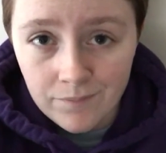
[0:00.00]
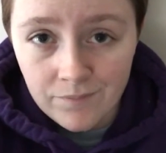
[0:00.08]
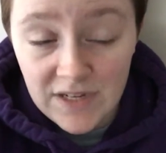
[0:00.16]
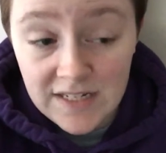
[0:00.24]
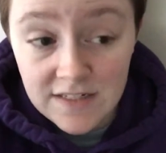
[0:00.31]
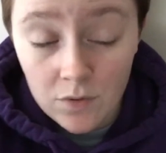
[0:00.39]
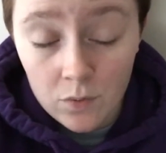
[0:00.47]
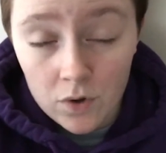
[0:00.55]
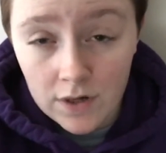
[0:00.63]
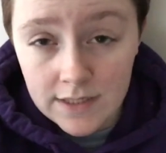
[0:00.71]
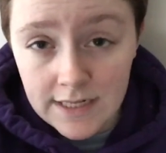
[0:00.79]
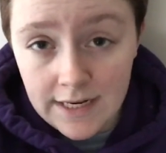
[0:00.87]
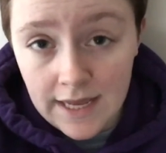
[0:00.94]
He's at
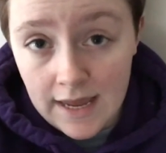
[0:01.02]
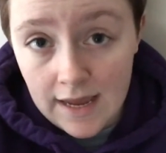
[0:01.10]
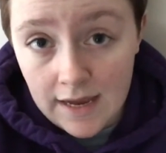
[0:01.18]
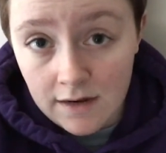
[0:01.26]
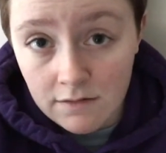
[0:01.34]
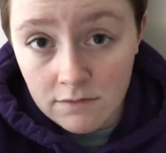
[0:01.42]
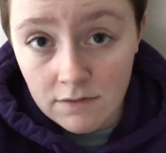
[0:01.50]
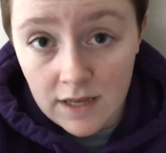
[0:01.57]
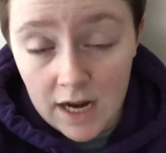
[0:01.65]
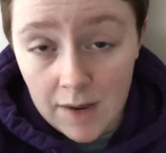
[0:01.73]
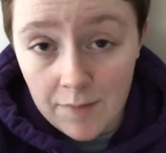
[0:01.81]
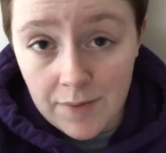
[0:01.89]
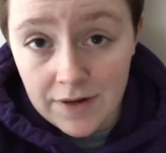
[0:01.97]
work today, and
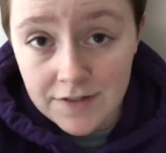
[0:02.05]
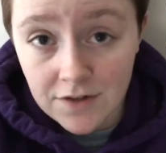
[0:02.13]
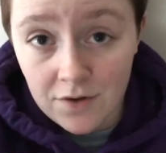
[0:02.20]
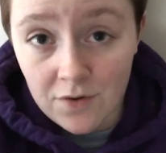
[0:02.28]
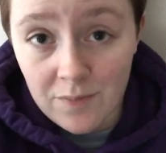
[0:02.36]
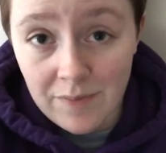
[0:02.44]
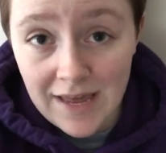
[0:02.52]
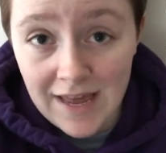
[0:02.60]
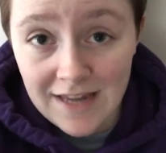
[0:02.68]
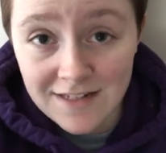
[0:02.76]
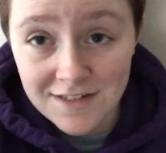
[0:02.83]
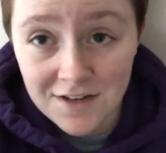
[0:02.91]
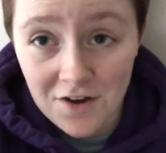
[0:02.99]
I'm about to go to
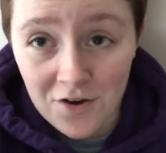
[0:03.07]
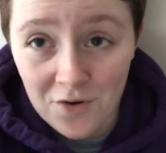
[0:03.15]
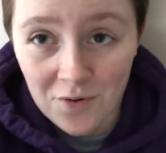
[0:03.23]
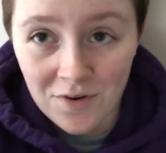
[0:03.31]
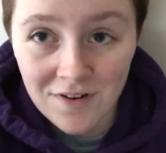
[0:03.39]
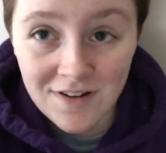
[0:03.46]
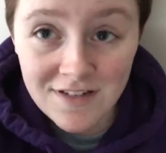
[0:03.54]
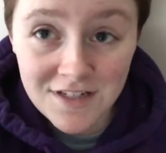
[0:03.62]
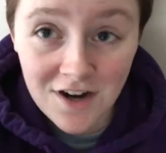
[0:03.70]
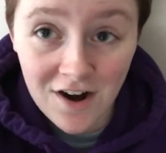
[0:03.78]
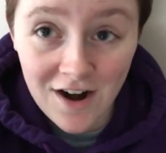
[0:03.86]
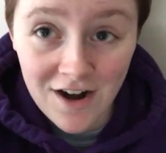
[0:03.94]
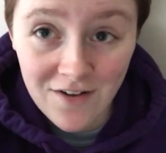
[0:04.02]
bed, so
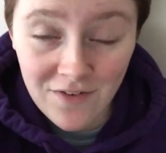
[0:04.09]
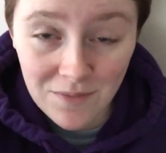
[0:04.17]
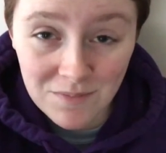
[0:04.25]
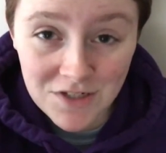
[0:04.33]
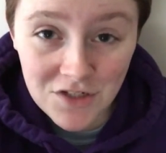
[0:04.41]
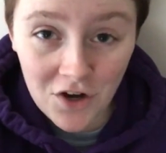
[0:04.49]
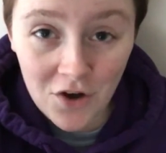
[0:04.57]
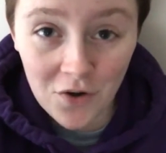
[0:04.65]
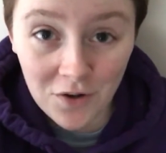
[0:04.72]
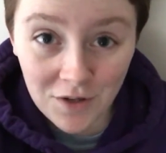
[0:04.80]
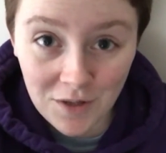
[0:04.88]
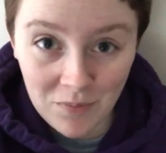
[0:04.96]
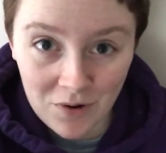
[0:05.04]
sorry if I'm
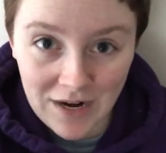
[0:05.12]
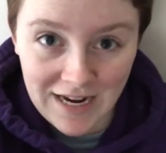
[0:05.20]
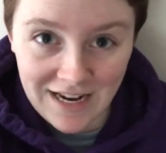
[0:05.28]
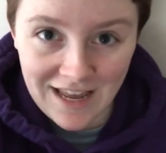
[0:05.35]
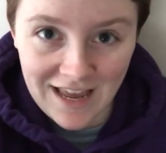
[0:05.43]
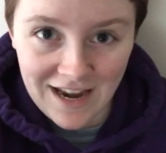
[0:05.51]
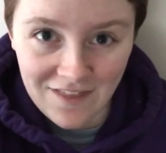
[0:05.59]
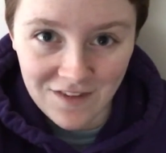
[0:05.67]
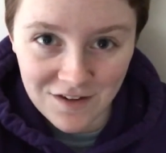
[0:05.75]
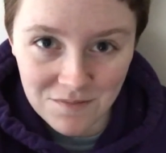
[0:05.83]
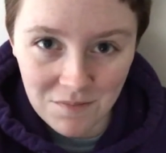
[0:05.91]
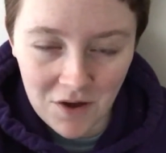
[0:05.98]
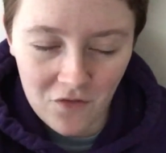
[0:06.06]
totally brain dead, and this
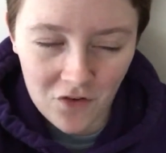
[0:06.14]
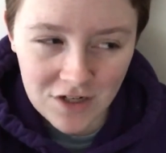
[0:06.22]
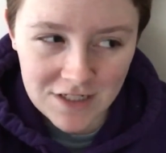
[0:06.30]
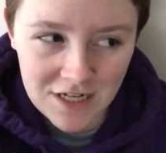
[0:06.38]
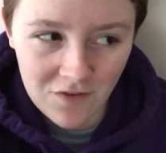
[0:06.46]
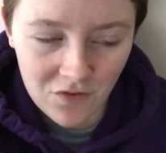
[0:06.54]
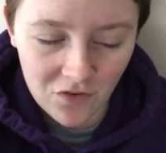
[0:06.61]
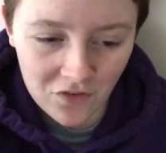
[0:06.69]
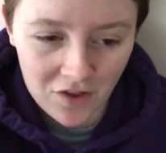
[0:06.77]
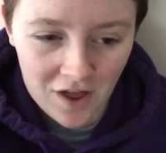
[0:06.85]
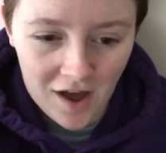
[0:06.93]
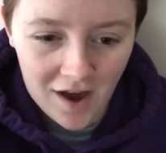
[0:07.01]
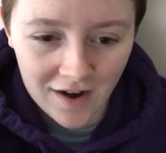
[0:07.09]
is my first ever
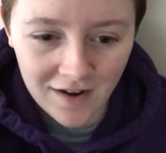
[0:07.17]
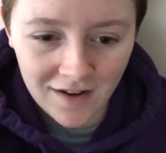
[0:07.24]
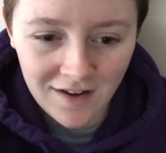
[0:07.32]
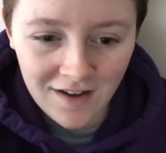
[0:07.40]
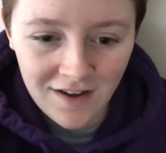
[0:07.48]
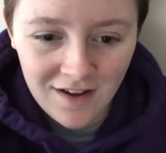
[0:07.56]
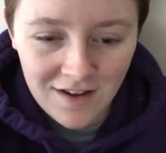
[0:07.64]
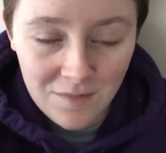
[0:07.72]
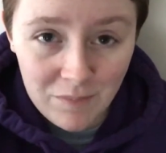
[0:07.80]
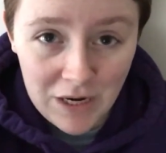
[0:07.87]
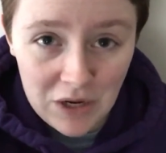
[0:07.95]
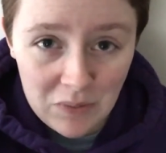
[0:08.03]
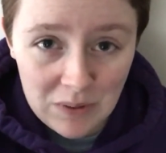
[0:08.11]
vlog.
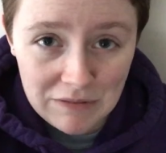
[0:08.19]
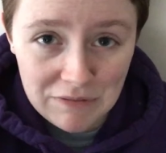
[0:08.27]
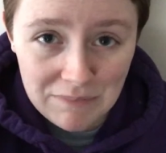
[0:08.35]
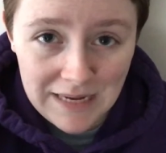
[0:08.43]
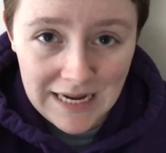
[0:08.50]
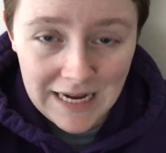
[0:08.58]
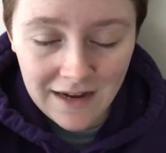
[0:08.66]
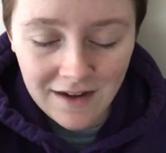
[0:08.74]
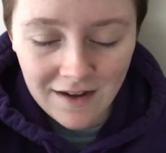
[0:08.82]
Bear with me.